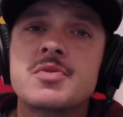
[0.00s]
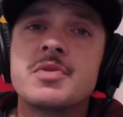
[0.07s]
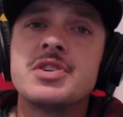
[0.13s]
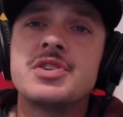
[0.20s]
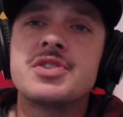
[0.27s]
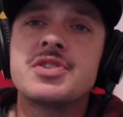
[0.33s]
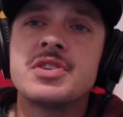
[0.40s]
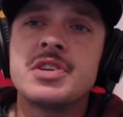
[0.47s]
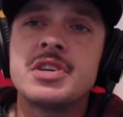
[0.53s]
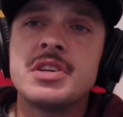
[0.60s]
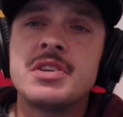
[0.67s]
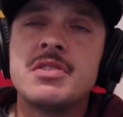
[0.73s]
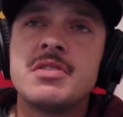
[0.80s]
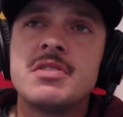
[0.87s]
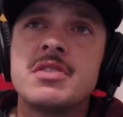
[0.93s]
should
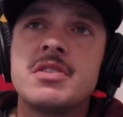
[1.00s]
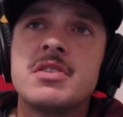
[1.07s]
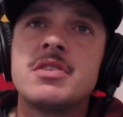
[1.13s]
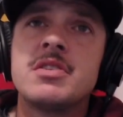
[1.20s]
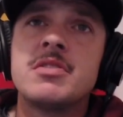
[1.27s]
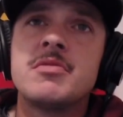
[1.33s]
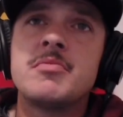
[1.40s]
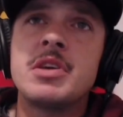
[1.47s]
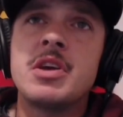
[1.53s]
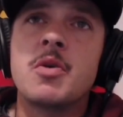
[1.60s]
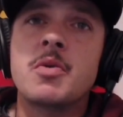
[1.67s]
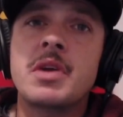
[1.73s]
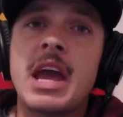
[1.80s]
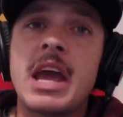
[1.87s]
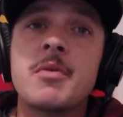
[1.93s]
be
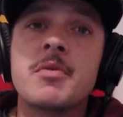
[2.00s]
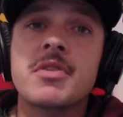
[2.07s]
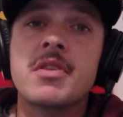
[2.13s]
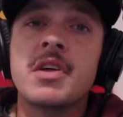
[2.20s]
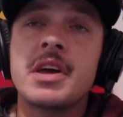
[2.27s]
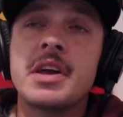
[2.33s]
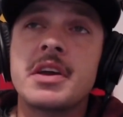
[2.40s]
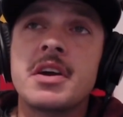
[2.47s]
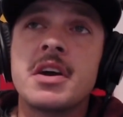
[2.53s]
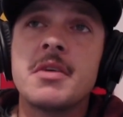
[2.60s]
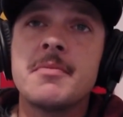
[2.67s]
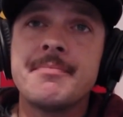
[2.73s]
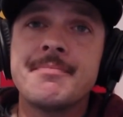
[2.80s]
okay with laying up.